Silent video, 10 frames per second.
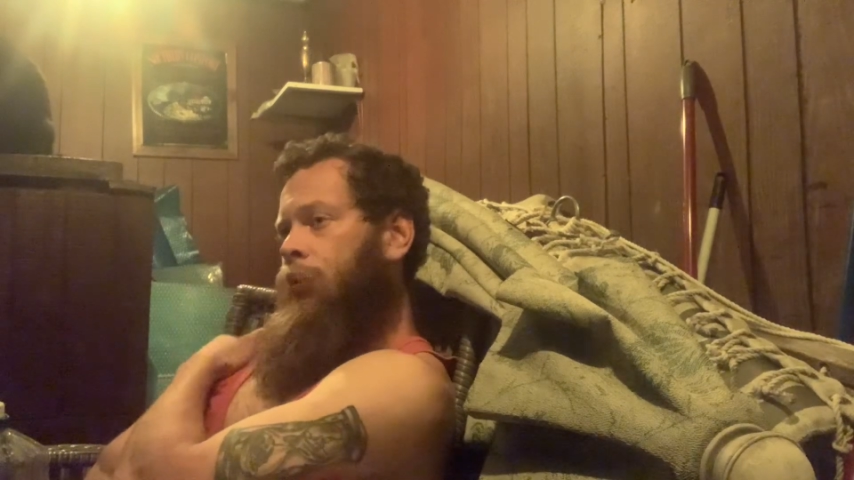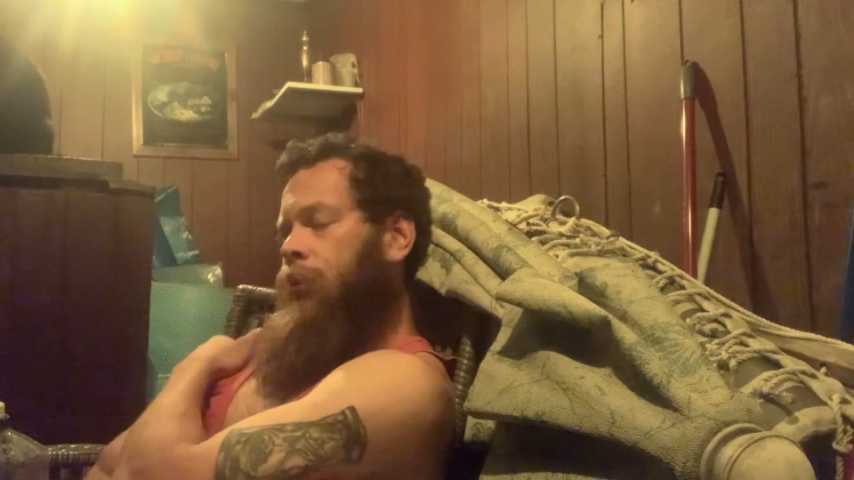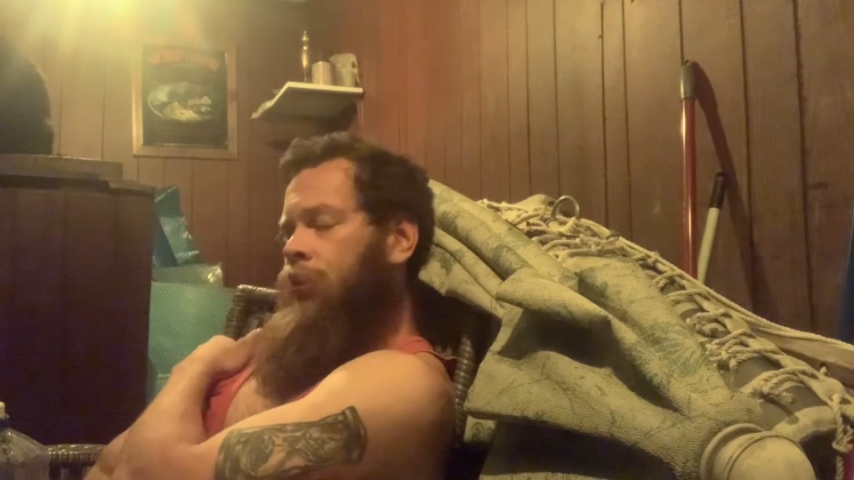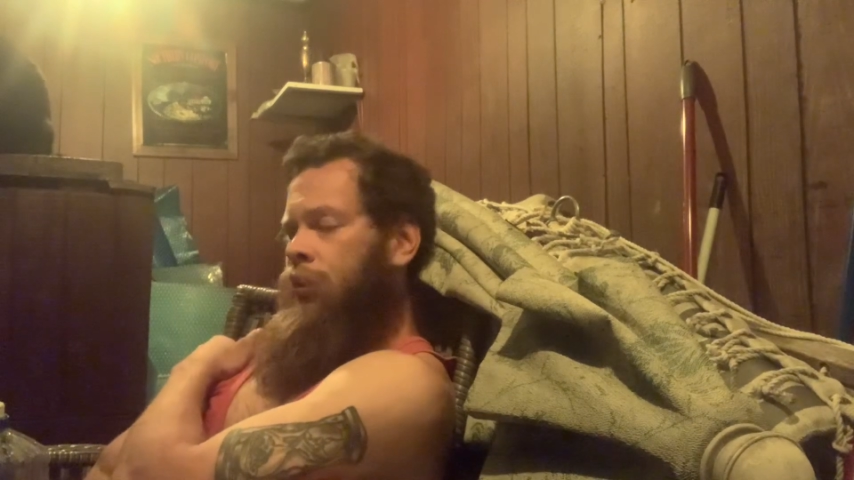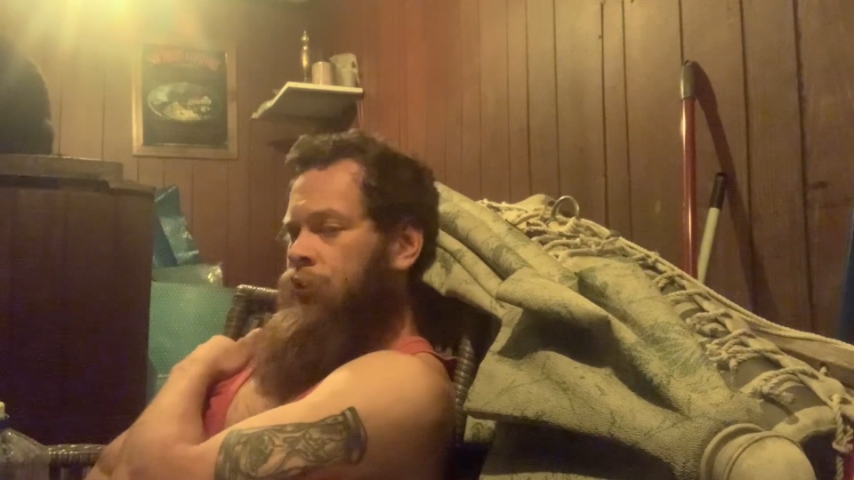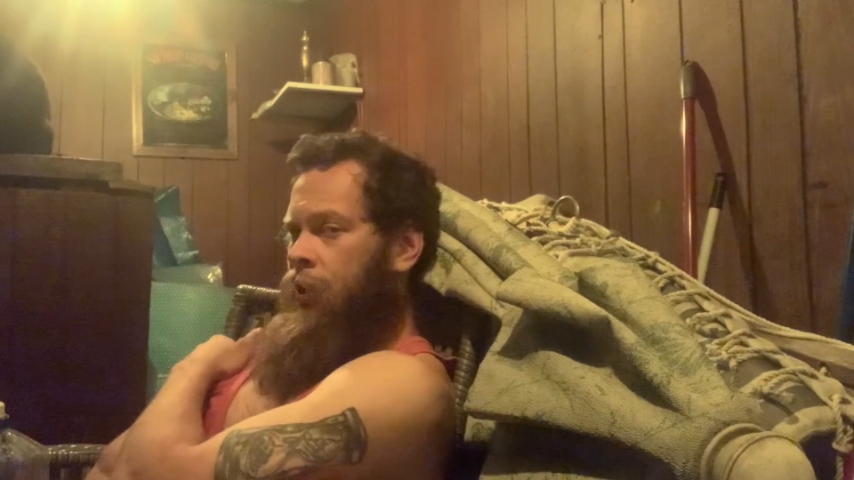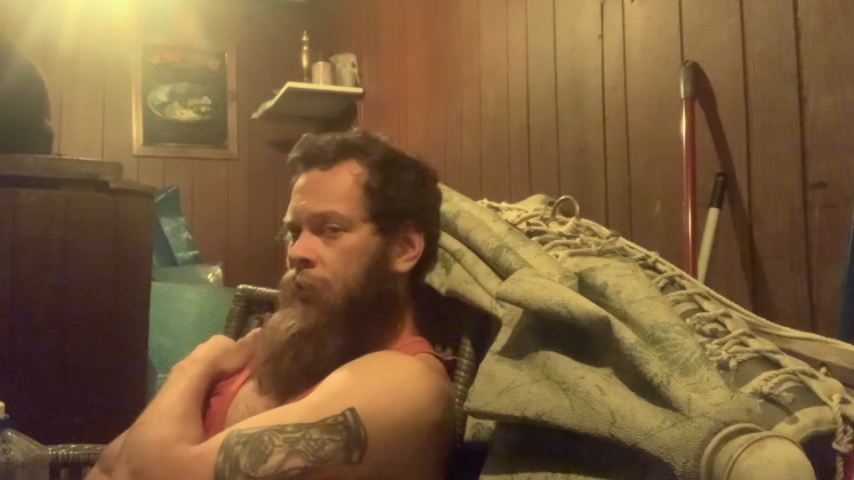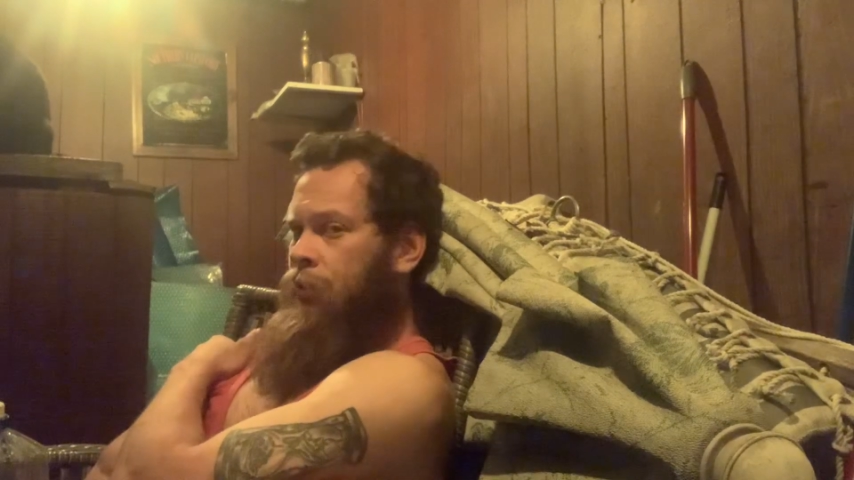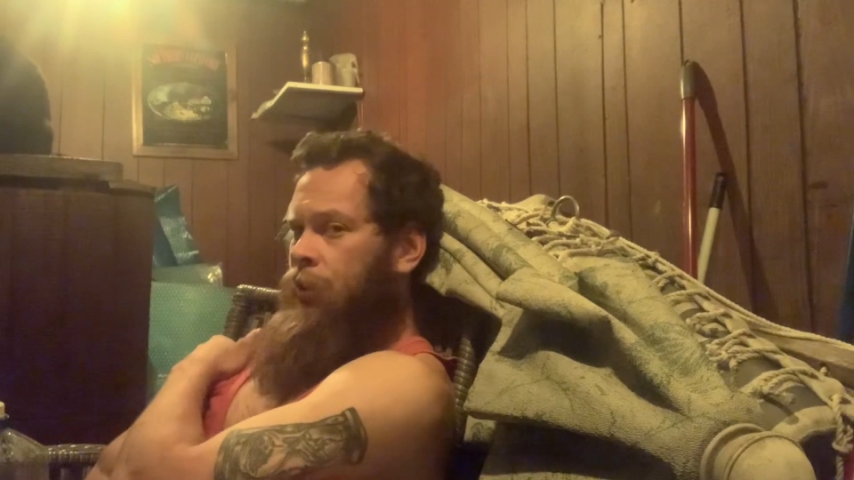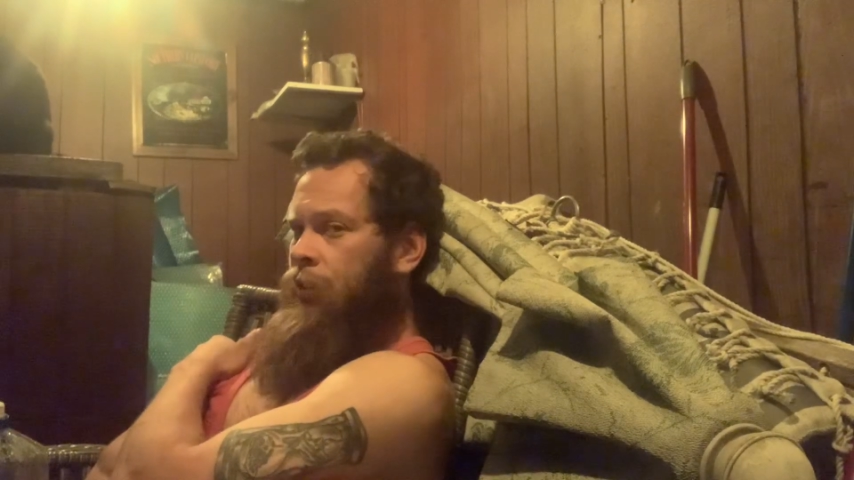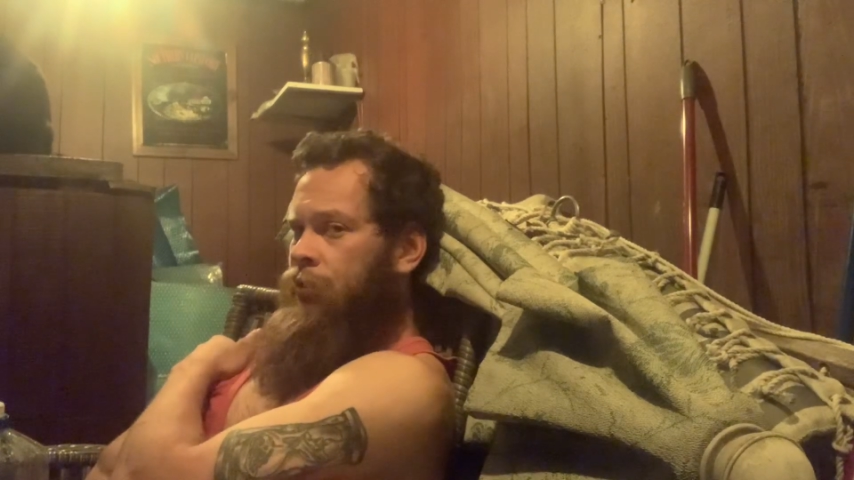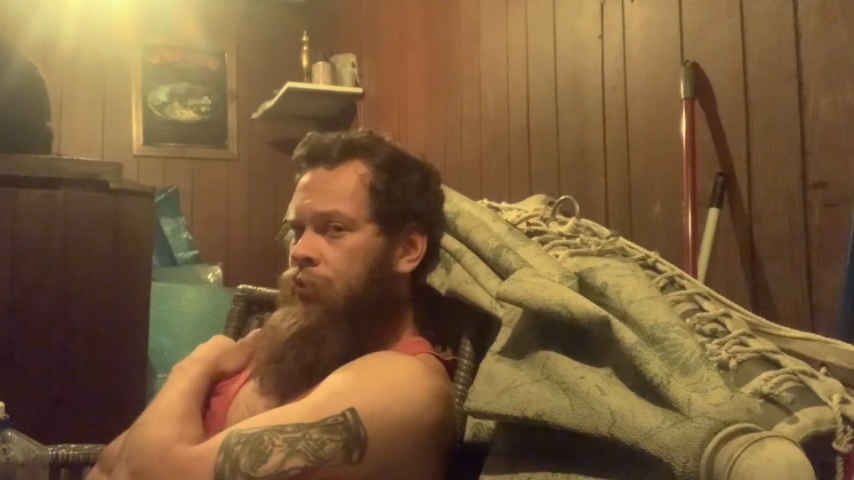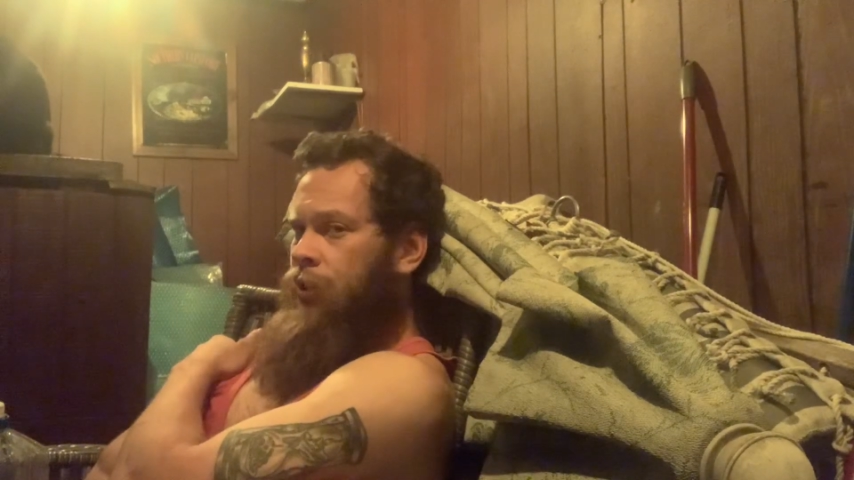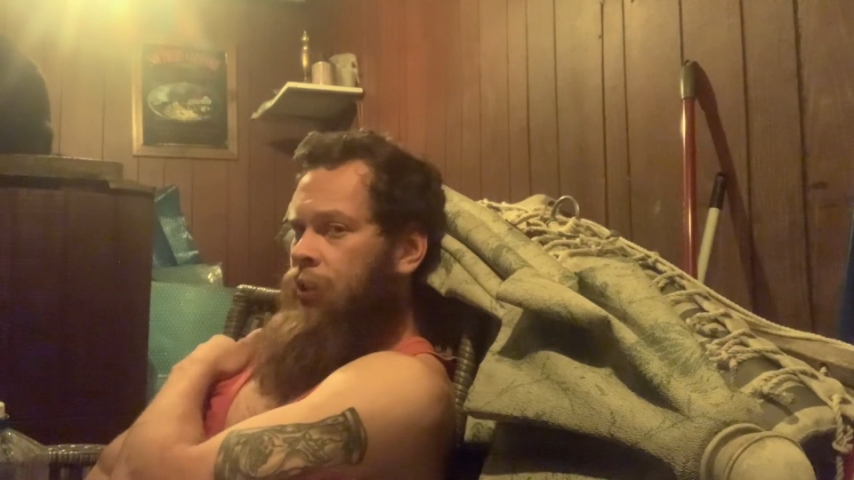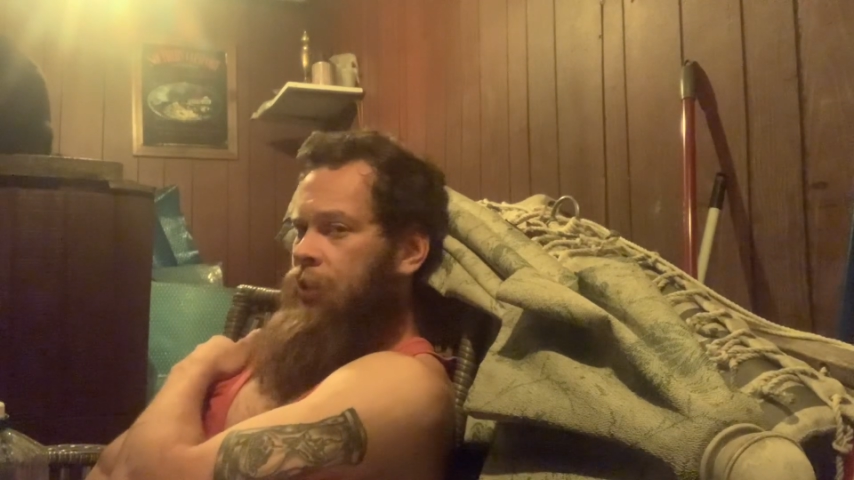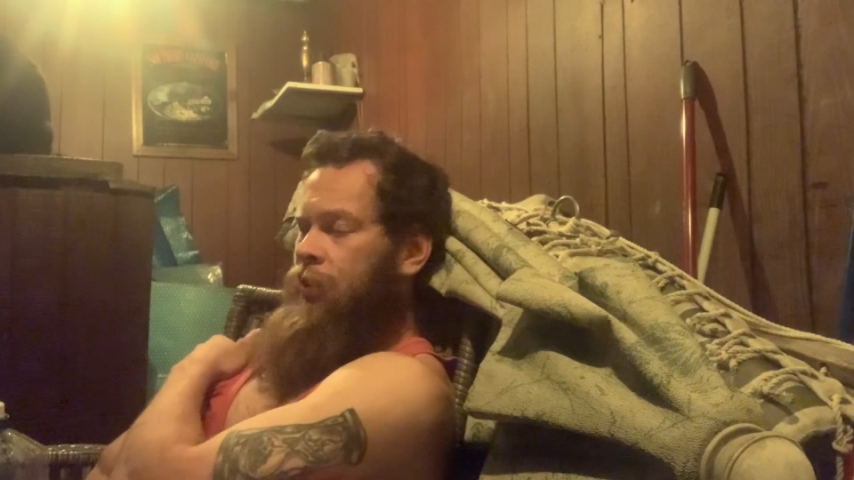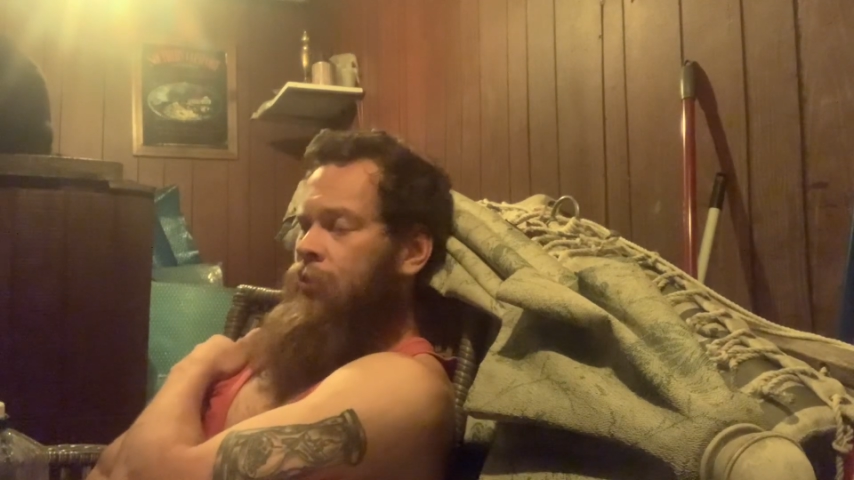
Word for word: exist everything is done